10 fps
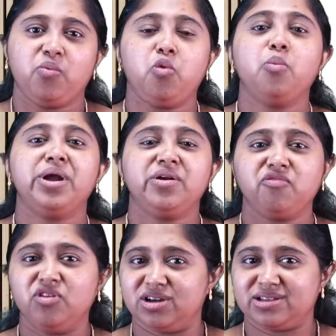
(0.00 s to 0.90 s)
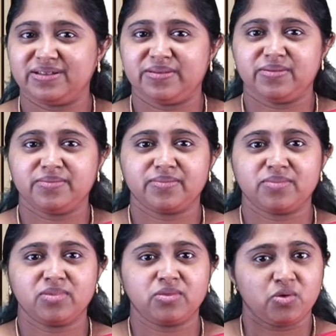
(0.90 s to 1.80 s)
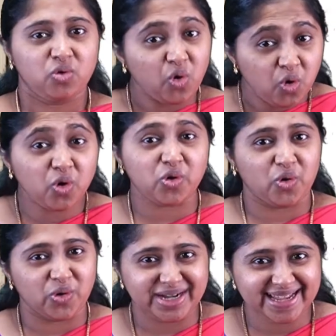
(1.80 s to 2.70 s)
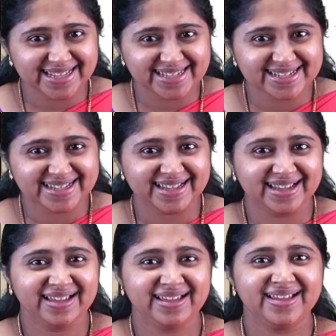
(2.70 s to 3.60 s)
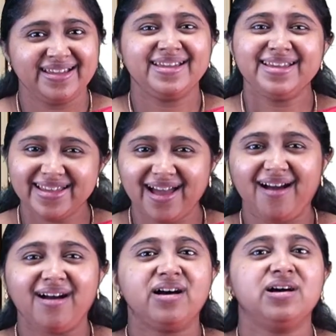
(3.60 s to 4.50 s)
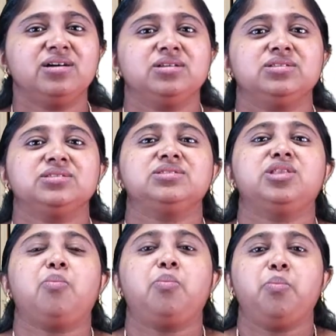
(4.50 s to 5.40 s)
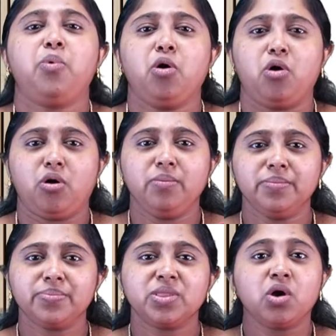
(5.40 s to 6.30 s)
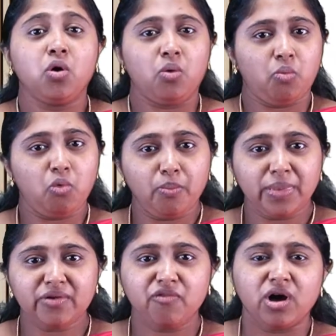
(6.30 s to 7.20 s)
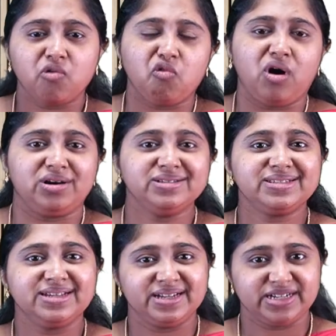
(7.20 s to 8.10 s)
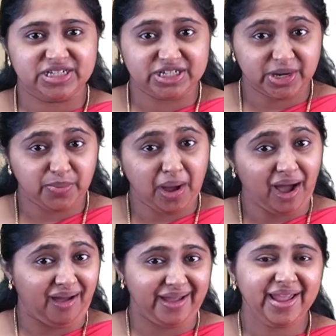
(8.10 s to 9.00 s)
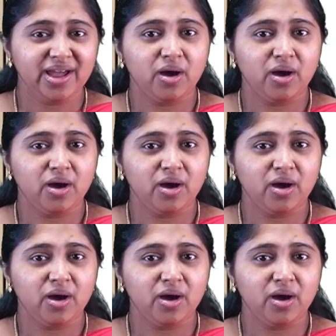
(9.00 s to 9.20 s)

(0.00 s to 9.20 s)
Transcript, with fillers: Woman Work. Who wrote it? Yeah, the poem Woman Work was written by